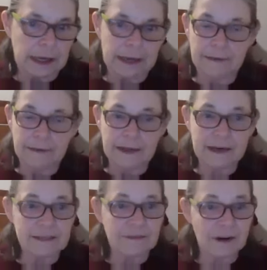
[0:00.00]
And then
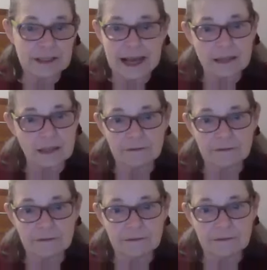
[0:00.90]
as far as asking for
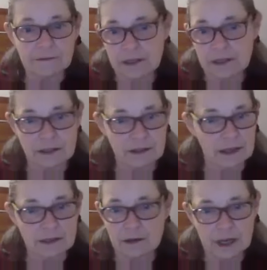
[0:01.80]
seeds,
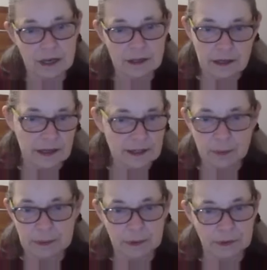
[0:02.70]
that's an okay thing. That's
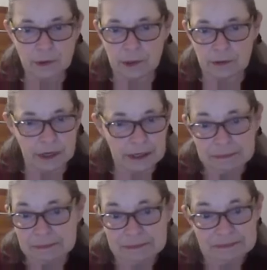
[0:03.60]
how people do it, right?
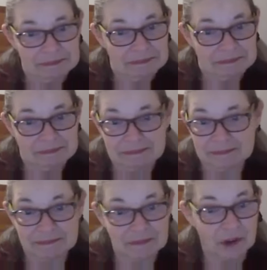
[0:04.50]

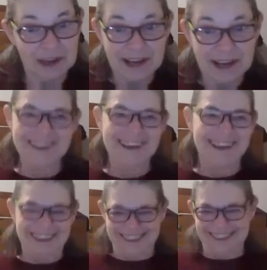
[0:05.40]
Okay.
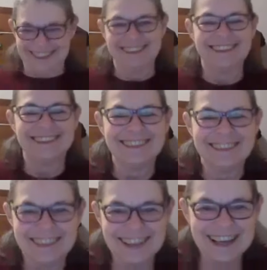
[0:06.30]

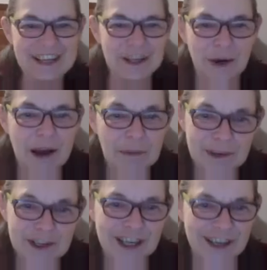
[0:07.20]
Thank you. I
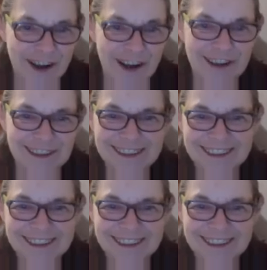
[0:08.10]
appreciate it all.